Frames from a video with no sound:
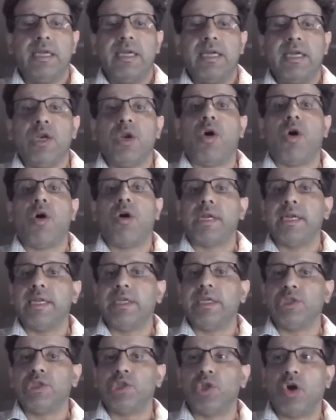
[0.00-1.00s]

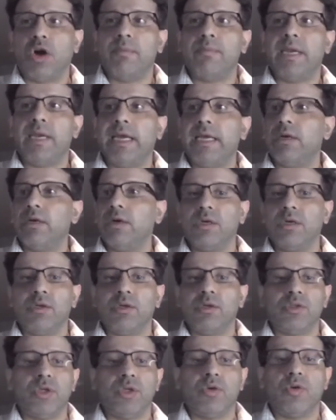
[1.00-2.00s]
long-running job like
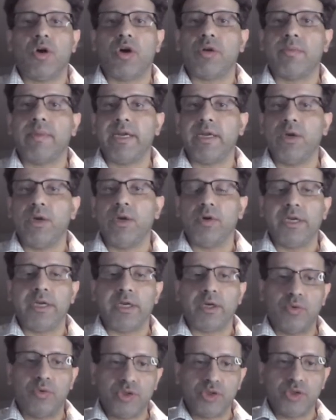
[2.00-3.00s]
automatic load and
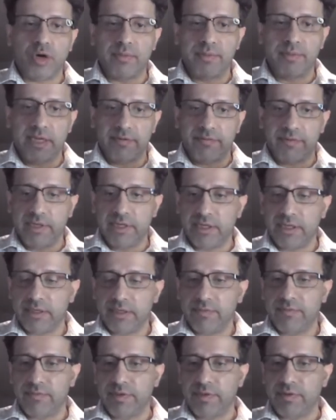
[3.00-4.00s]
close job that we are
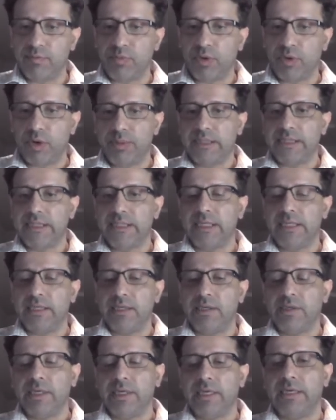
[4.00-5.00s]
probably
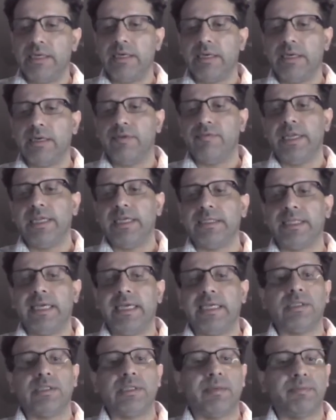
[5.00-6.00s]
seen in various
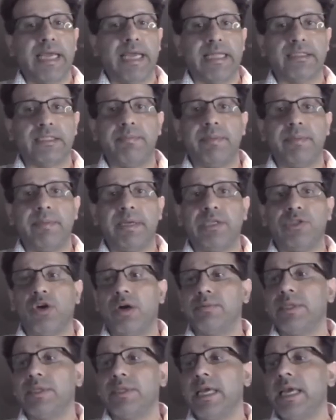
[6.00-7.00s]
things, some cancel pick
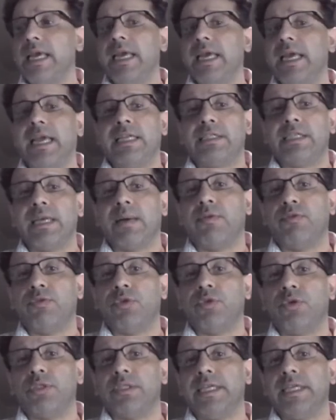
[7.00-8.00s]
jobs. In some
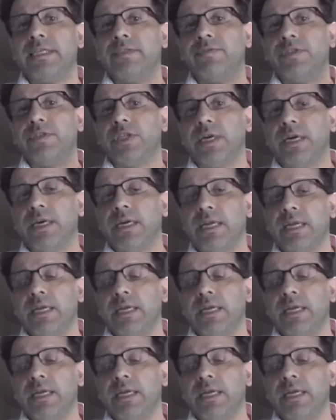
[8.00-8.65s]
of those things which are